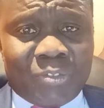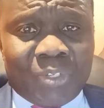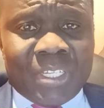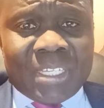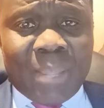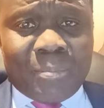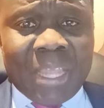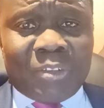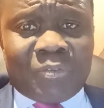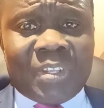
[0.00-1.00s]
So these are
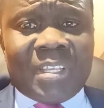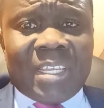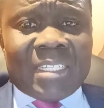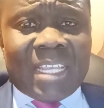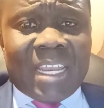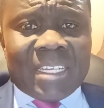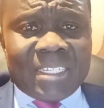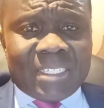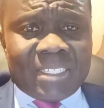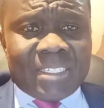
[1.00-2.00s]
part of the
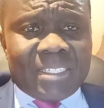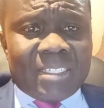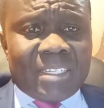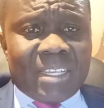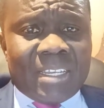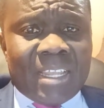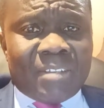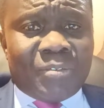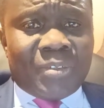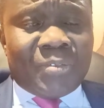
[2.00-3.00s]
challenges
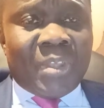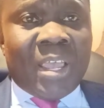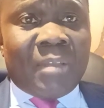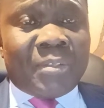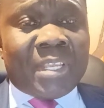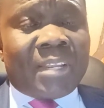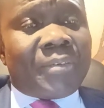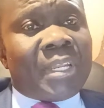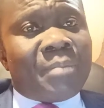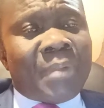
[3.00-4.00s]
which are
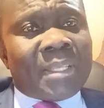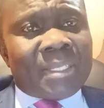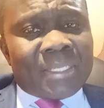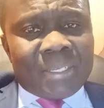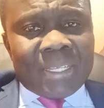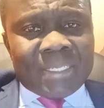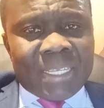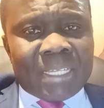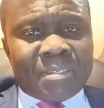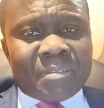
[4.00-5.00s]
created by certain
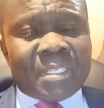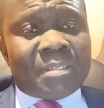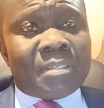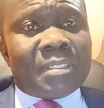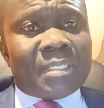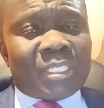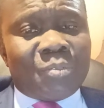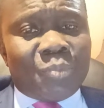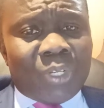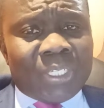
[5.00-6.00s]
executives in
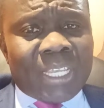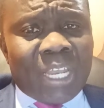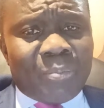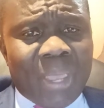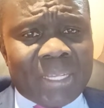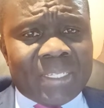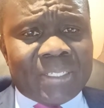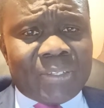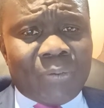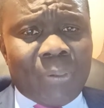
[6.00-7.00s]
certain political
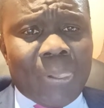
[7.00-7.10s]
parties.